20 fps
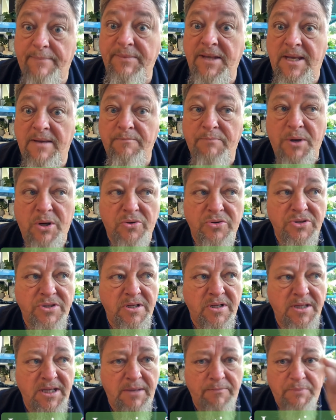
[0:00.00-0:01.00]
the impulse.
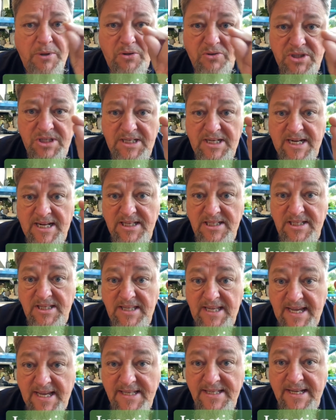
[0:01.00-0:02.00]
So the impulse starts
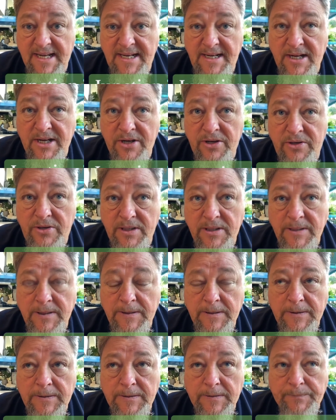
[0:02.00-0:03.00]
in the SA node,
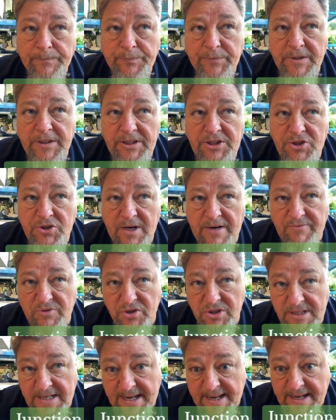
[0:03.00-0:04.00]
it
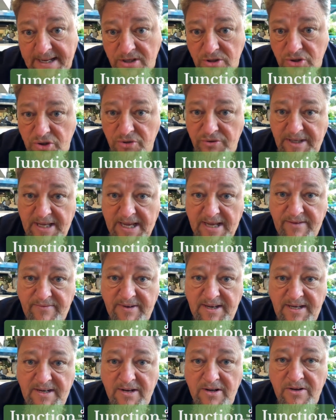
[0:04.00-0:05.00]
travels down to the AV
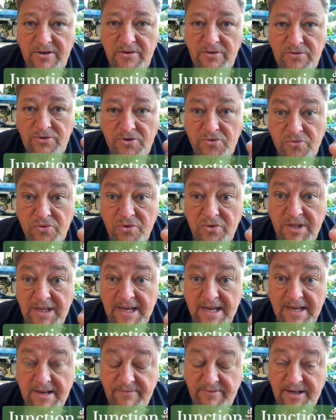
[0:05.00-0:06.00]
node, through the
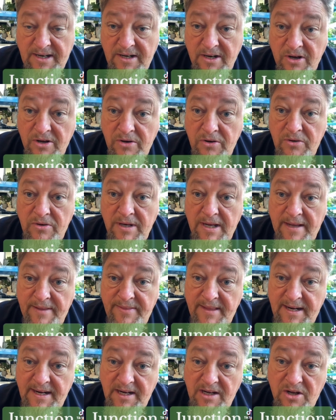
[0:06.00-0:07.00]
AV node, and
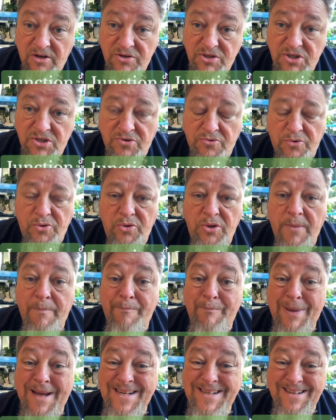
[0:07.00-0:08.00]
then it goes through the
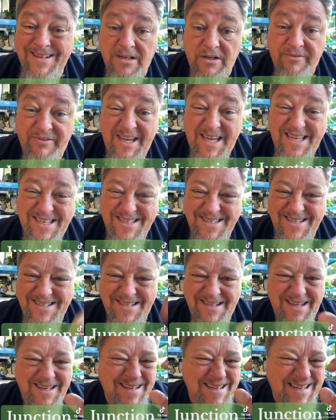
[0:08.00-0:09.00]
bundle of
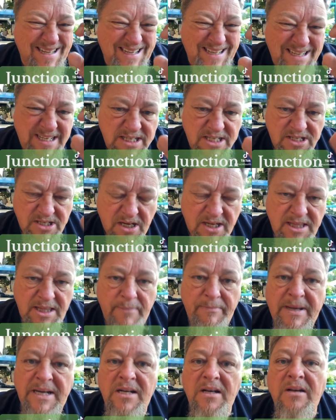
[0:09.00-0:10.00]
His. And inside the
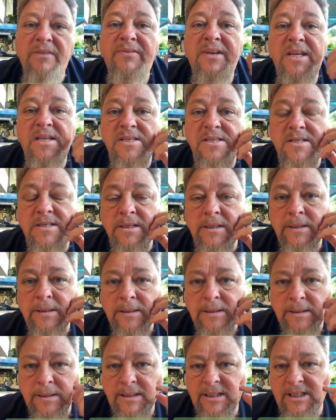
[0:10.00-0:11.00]
bundle of His
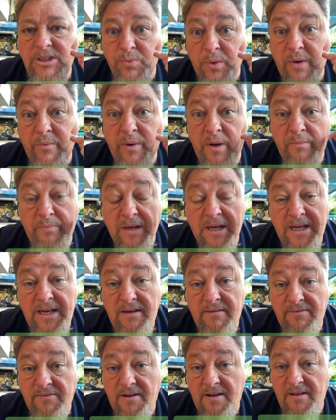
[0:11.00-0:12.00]
is where we
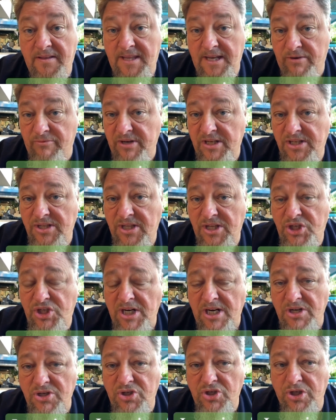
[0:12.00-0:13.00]
believe there is the
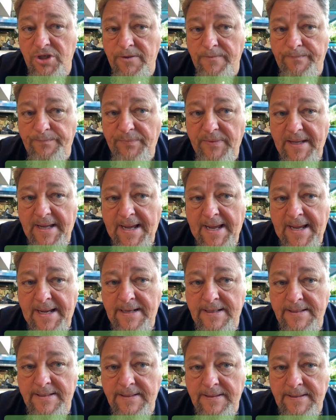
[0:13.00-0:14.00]
junction. And